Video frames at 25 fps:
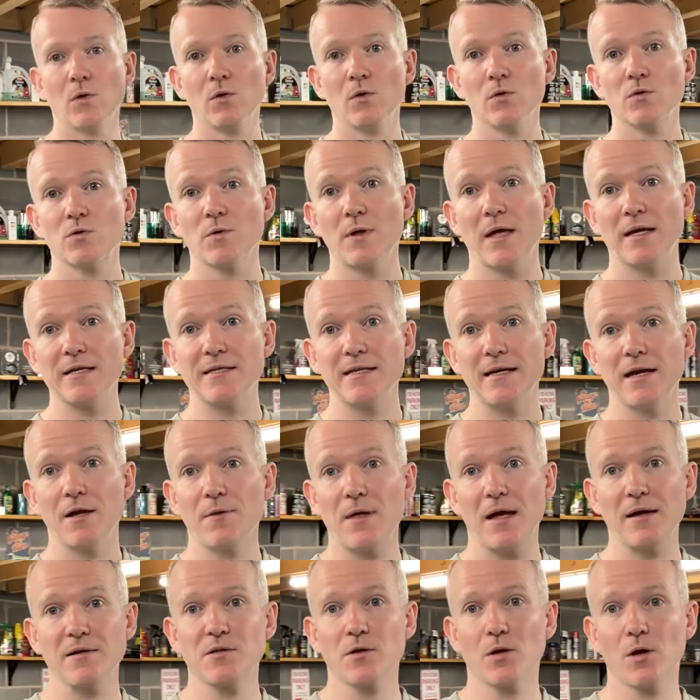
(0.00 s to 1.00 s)
So that's it.
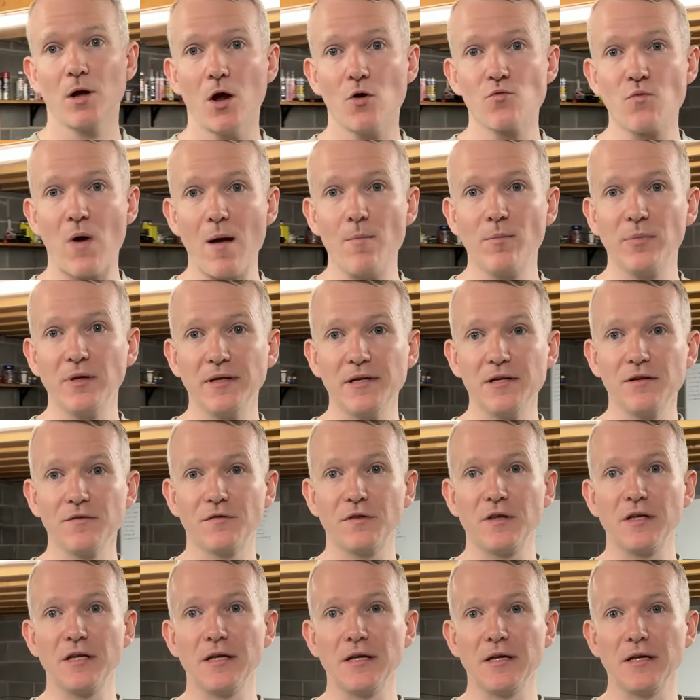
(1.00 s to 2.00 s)
That's a rambling
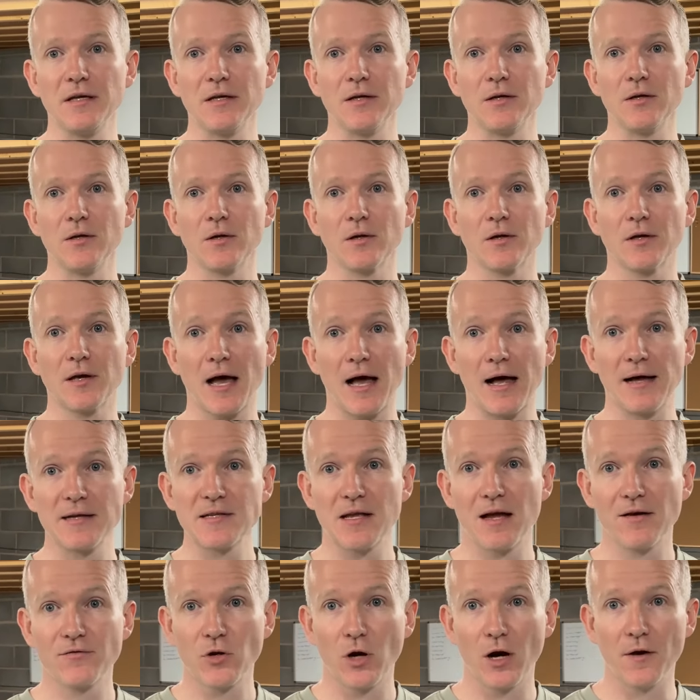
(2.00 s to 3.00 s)
of the cars
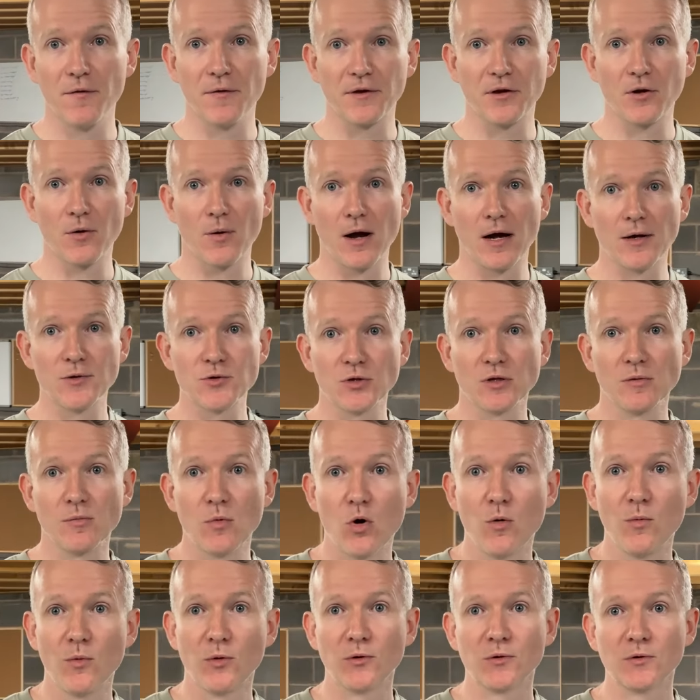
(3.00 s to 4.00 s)
that I've got in the garage at the
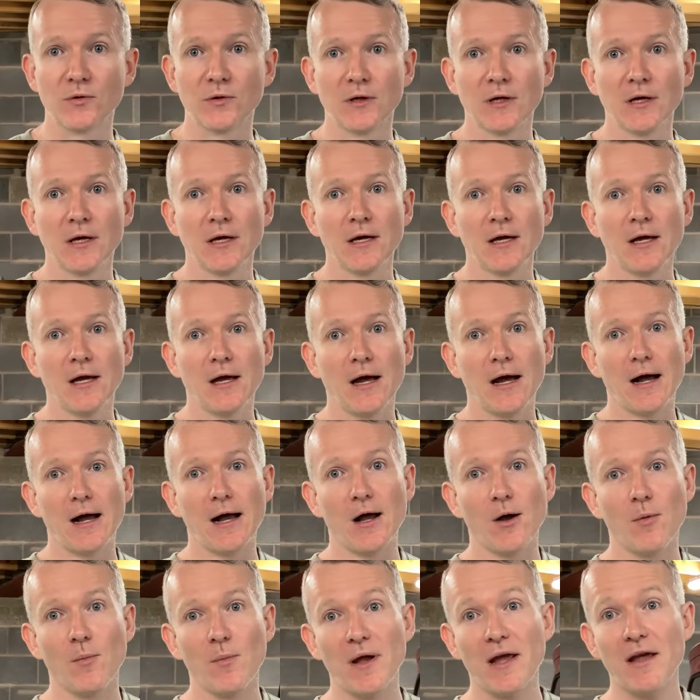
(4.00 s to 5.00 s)
moment.
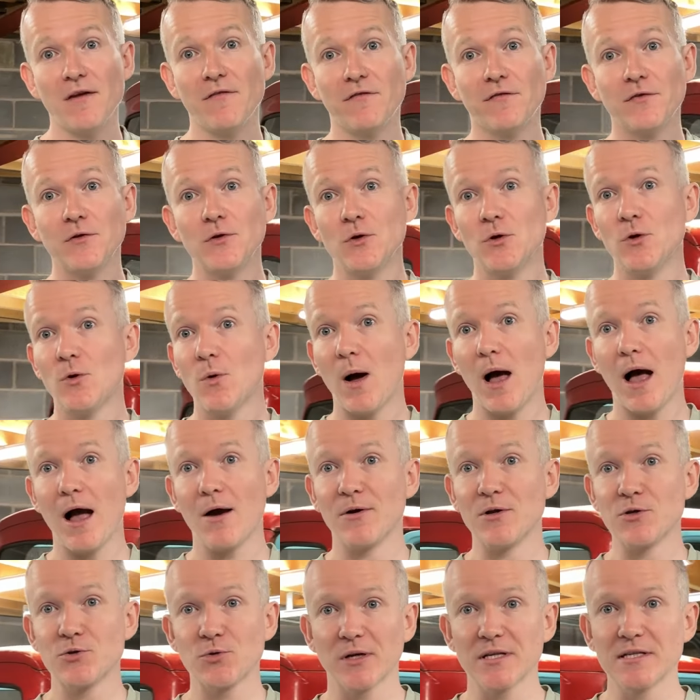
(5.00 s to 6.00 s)
If you
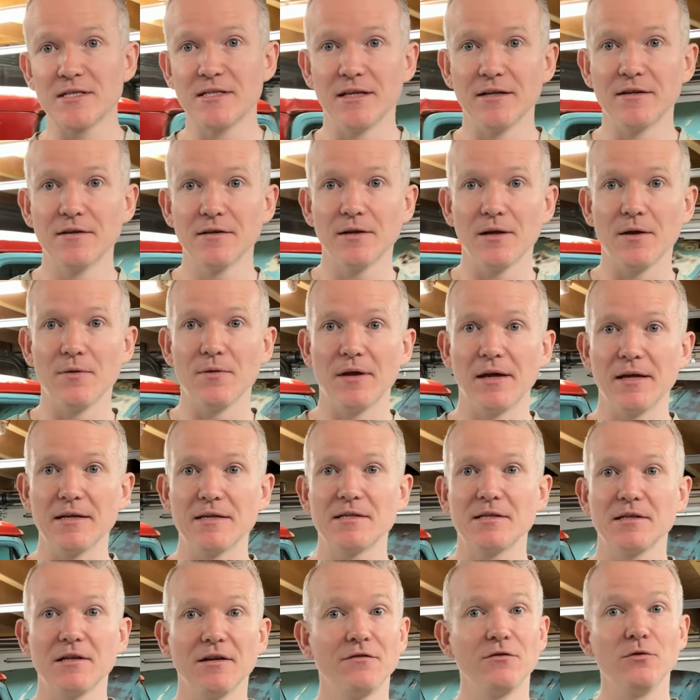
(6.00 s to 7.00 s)
are interested in
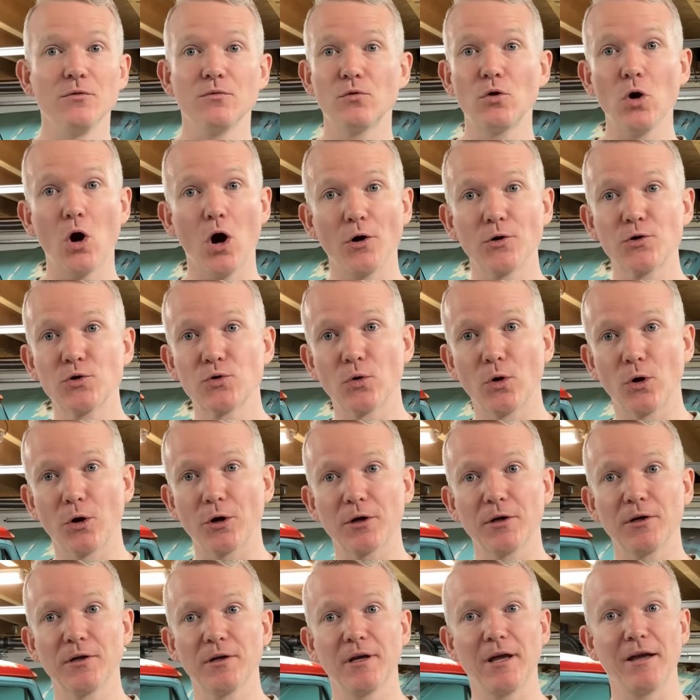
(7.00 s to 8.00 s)
this, if you've got a
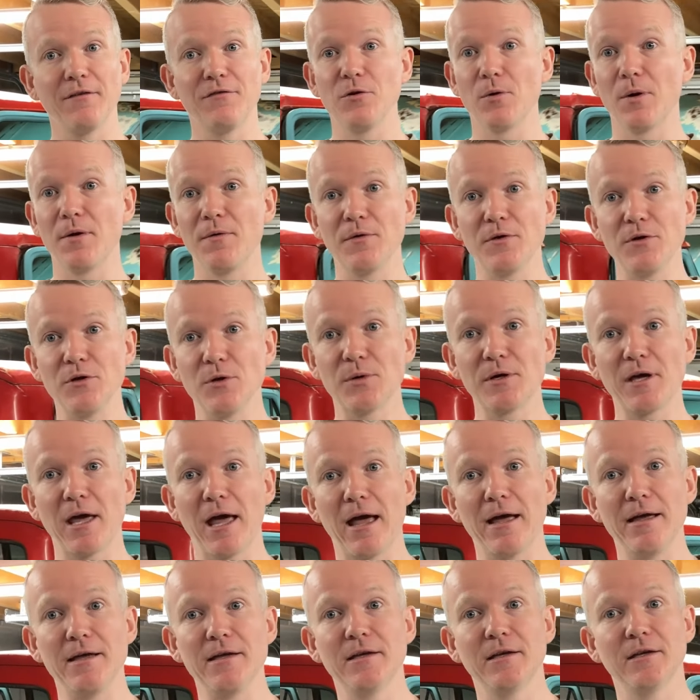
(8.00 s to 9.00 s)
truck, if you're in the
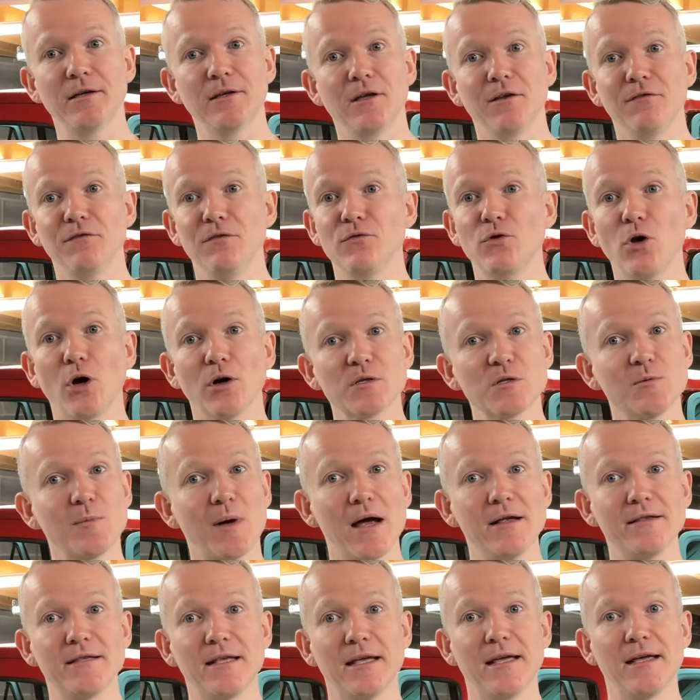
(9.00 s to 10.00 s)
UK, if you've got some
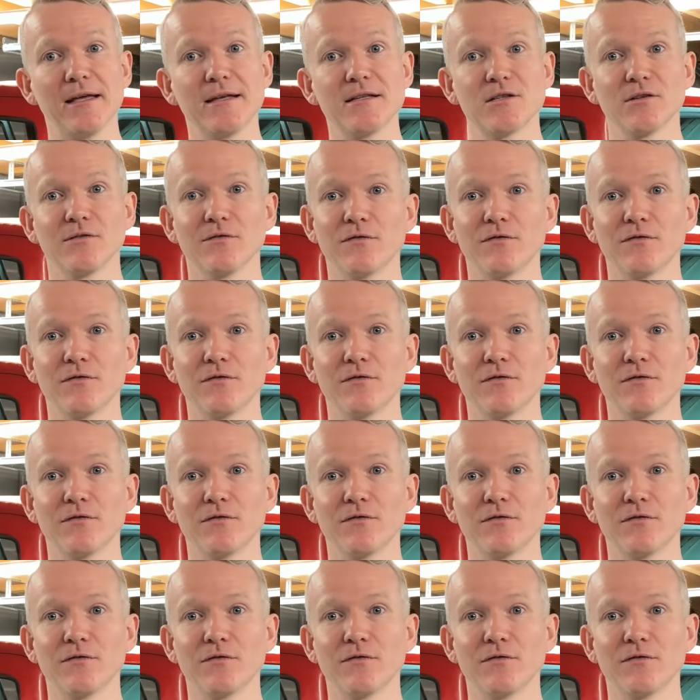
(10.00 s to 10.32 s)
ideas